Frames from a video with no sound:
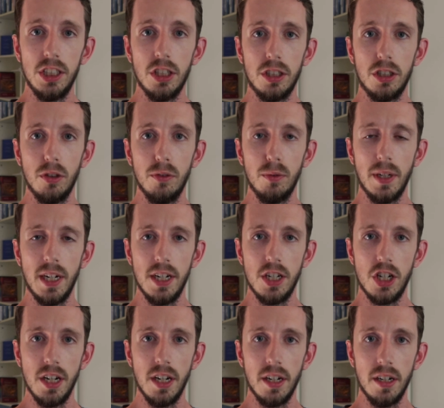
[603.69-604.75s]
research software
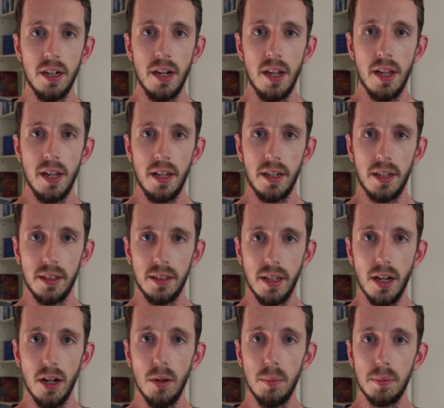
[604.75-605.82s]
engineer can
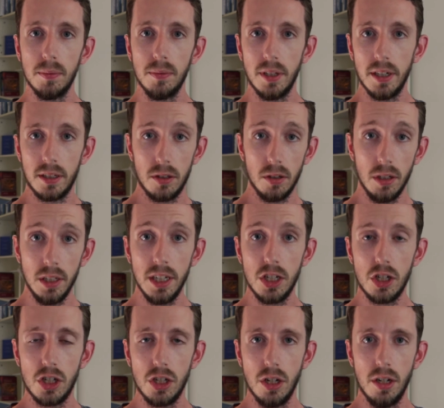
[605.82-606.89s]
help their
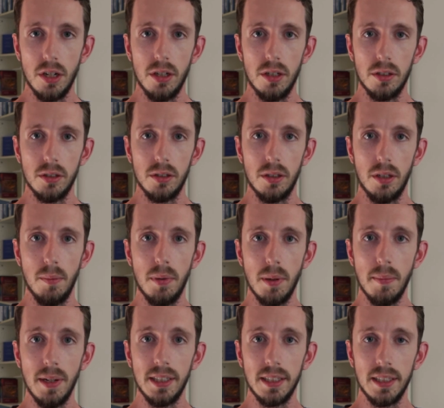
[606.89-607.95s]
colleagues uh,
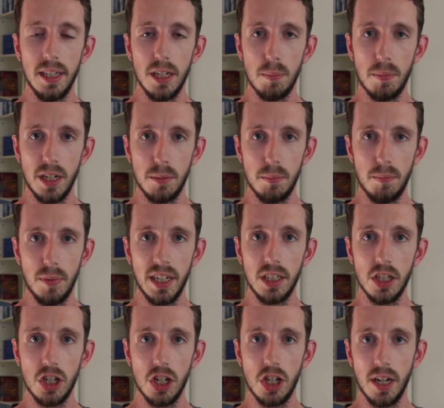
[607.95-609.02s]
implementing these
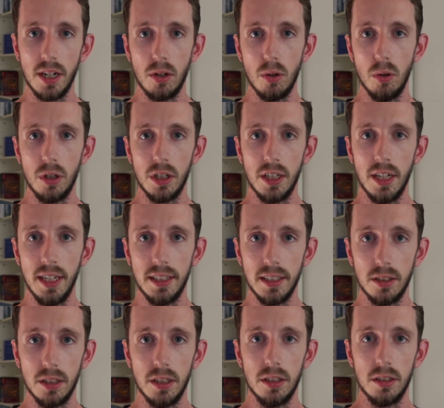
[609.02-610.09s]
practices and
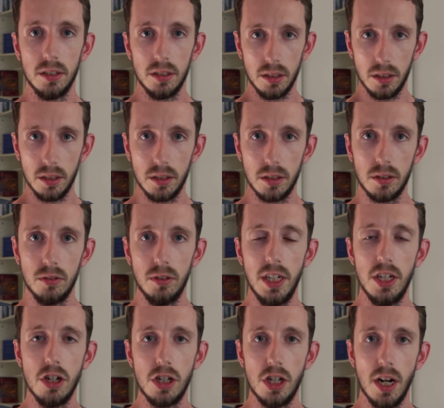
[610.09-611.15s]
coordinating the uh,
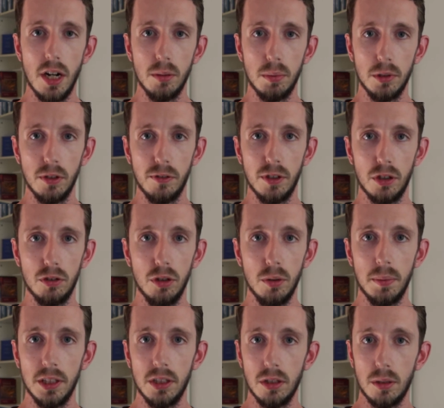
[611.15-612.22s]
research output of your
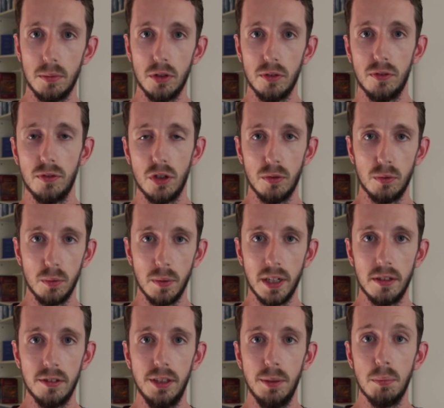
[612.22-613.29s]
group in terms of
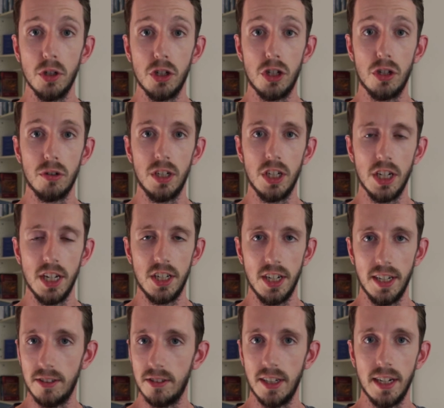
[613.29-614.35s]
software repositories, et
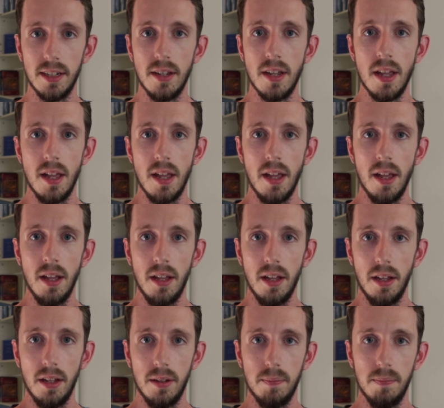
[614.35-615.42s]
cetera.
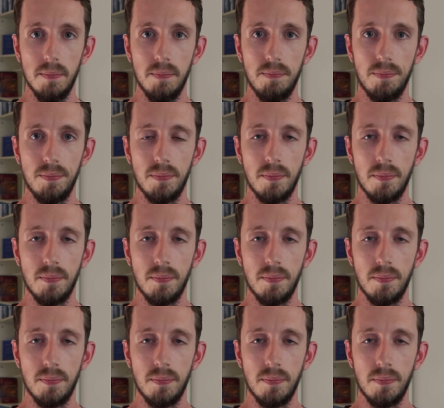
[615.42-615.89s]
Um,